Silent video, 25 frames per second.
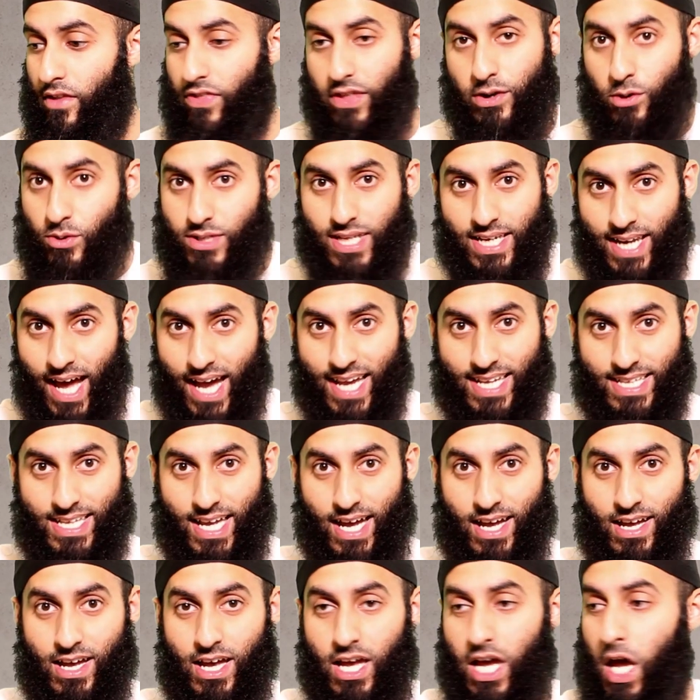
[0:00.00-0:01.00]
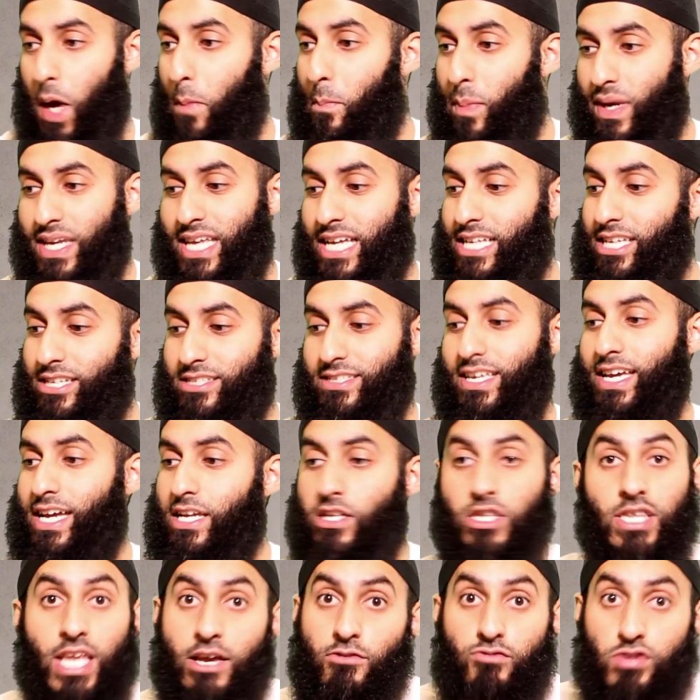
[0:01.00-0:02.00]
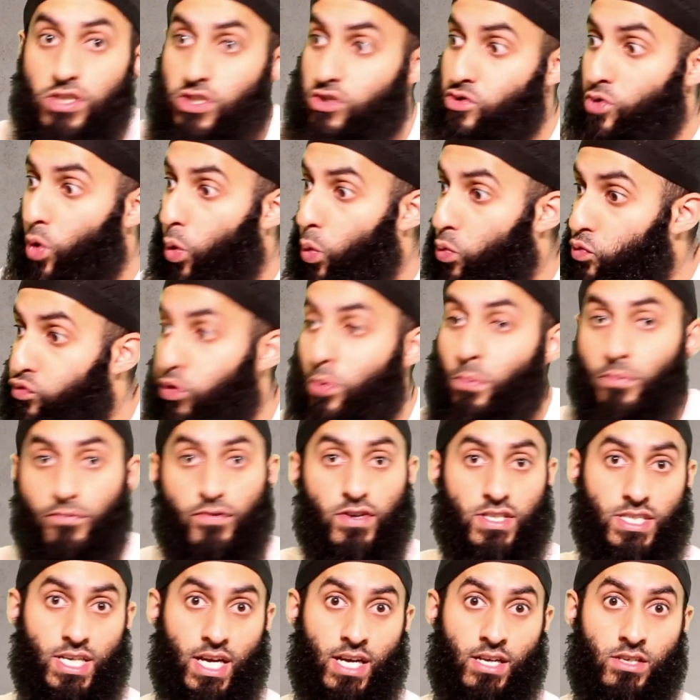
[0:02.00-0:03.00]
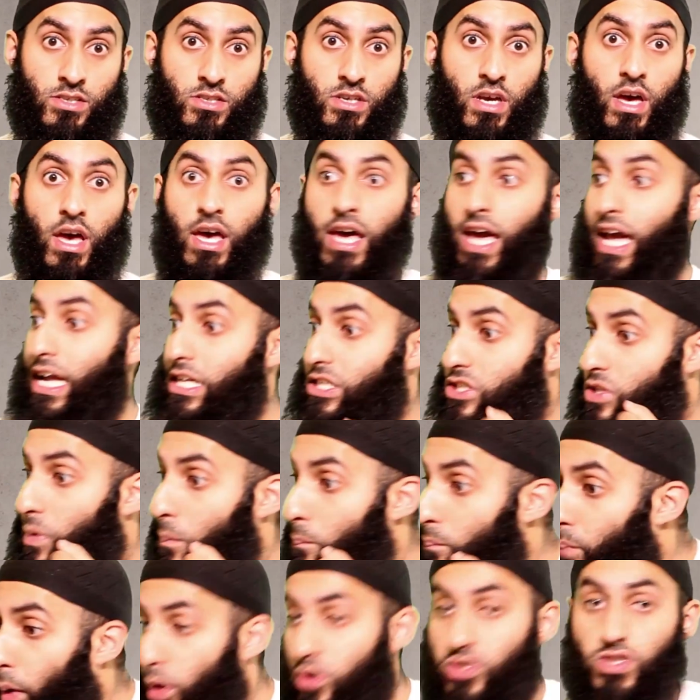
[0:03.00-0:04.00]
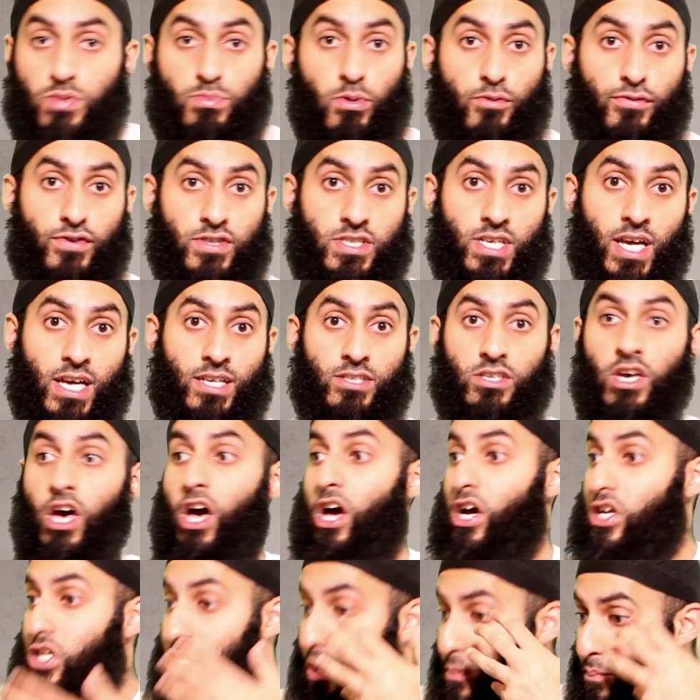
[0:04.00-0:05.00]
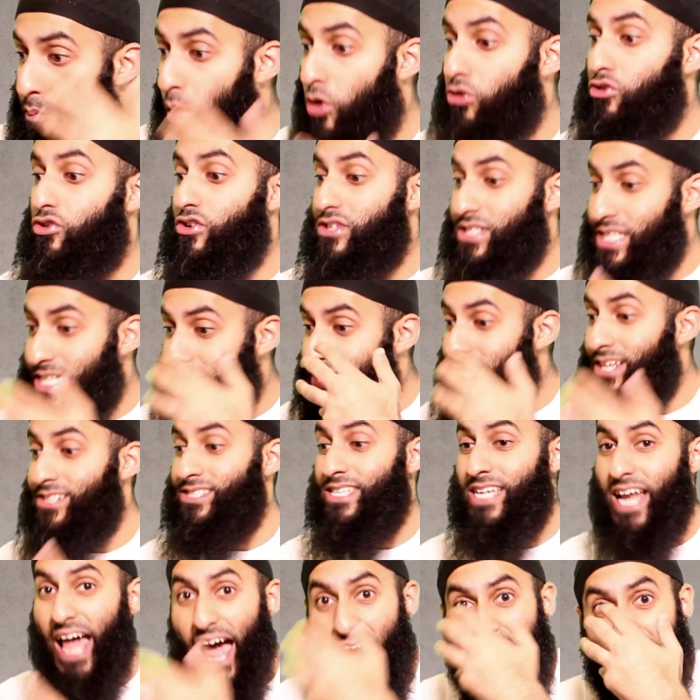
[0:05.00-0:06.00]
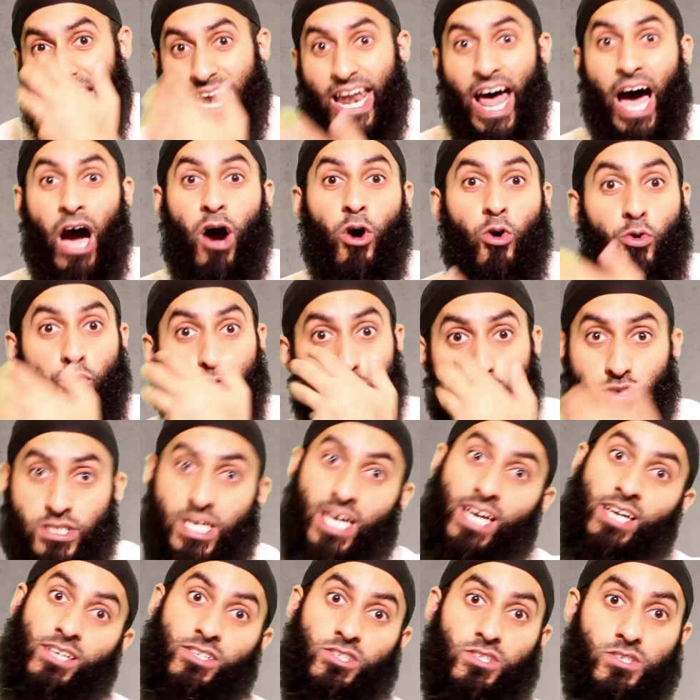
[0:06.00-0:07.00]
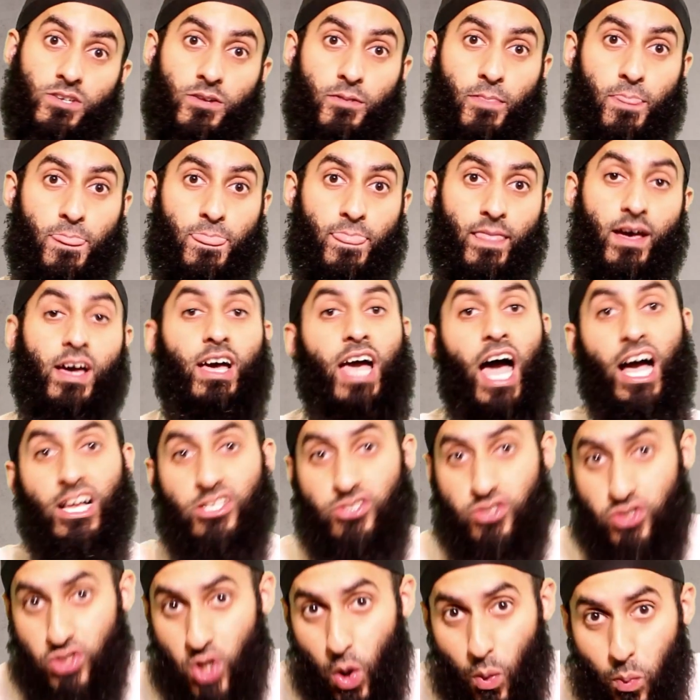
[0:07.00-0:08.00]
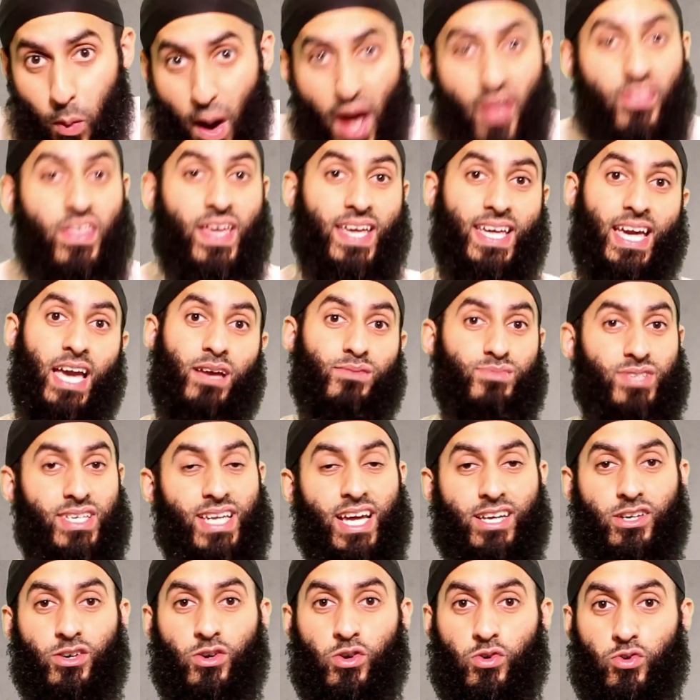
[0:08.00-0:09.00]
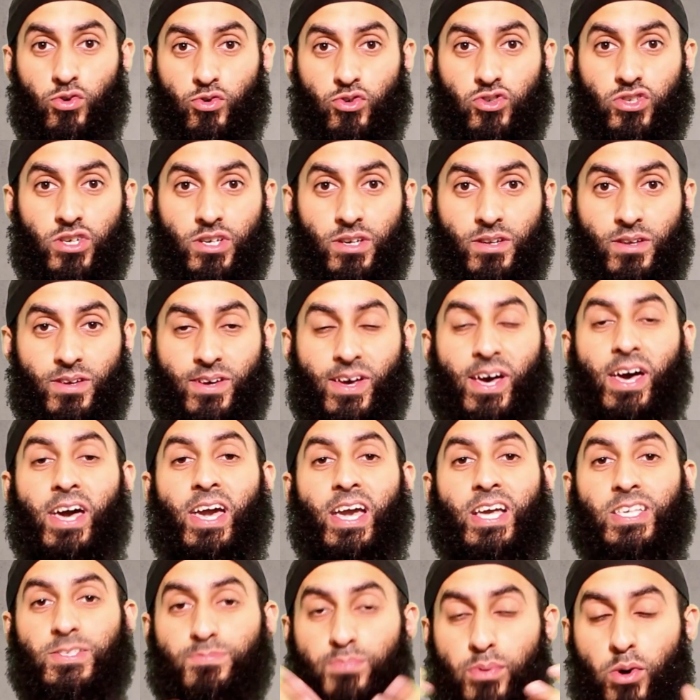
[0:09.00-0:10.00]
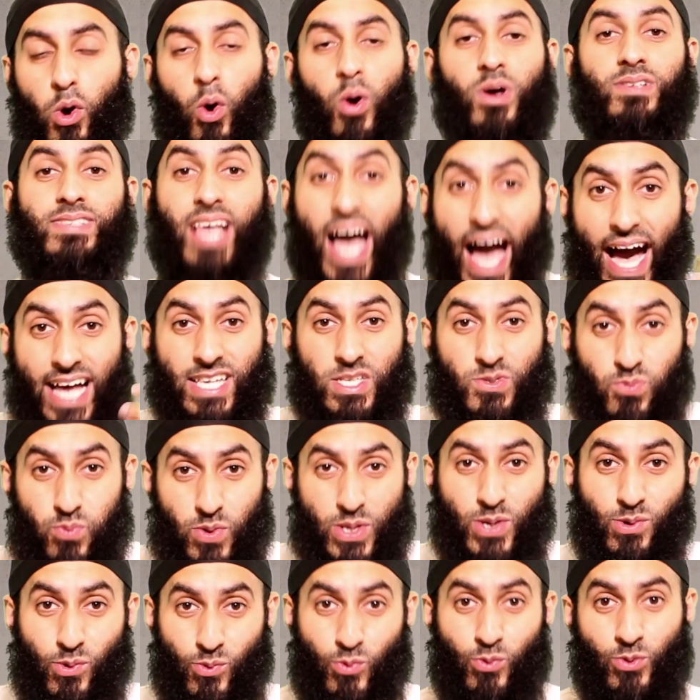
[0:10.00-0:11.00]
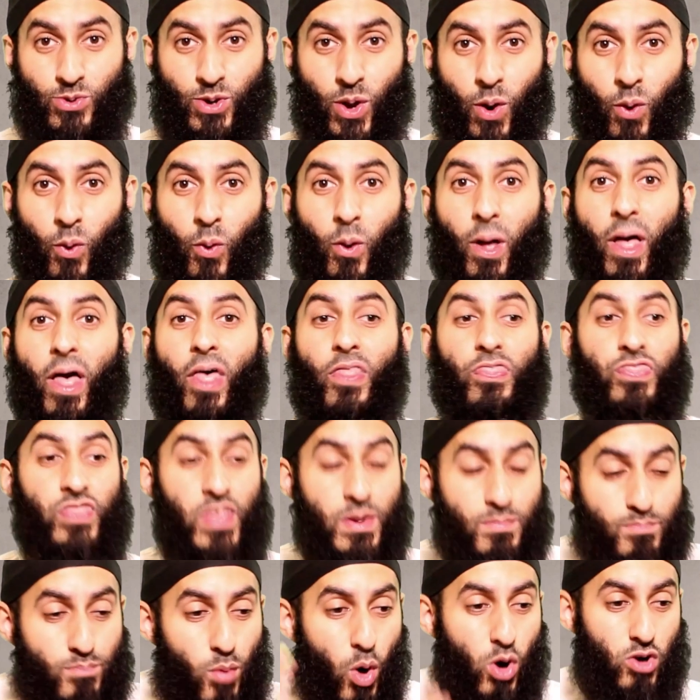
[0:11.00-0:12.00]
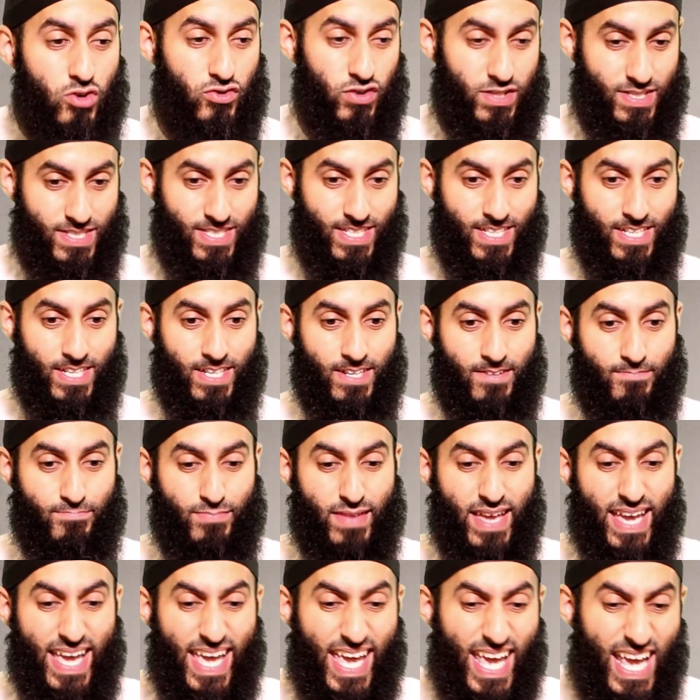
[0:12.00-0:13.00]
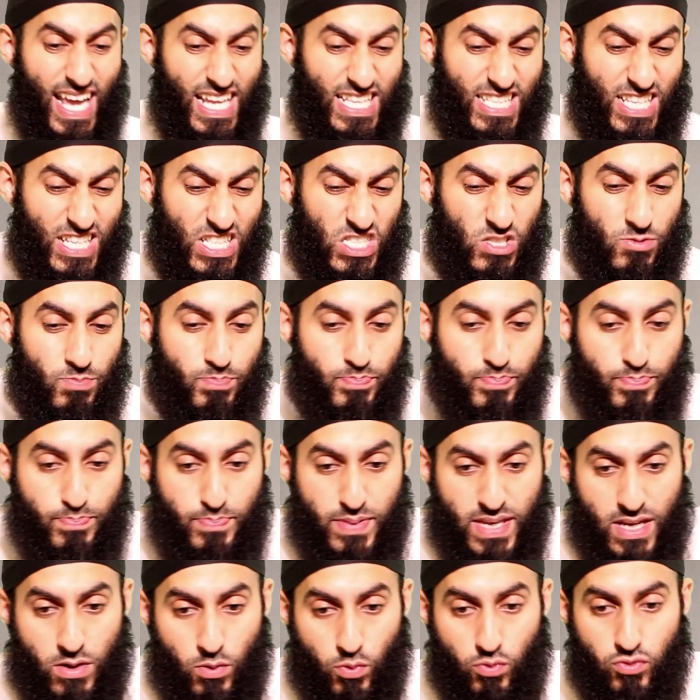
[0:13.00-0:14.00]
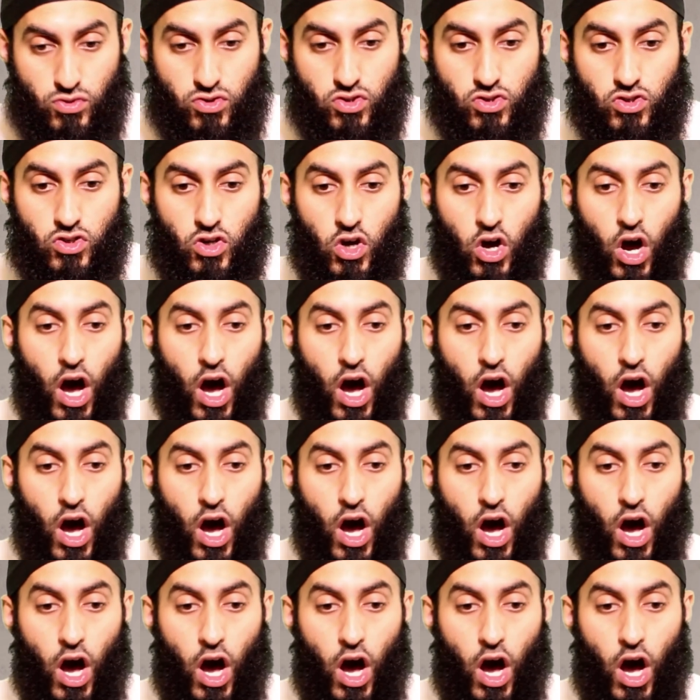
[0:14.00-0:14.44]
they're not denying that. But they're just saying there is no room for change. It's impossible for change. Democracy doesn't allow for change. And do you know why they came to that conclusion? Is because, as we all know, democracy, it is built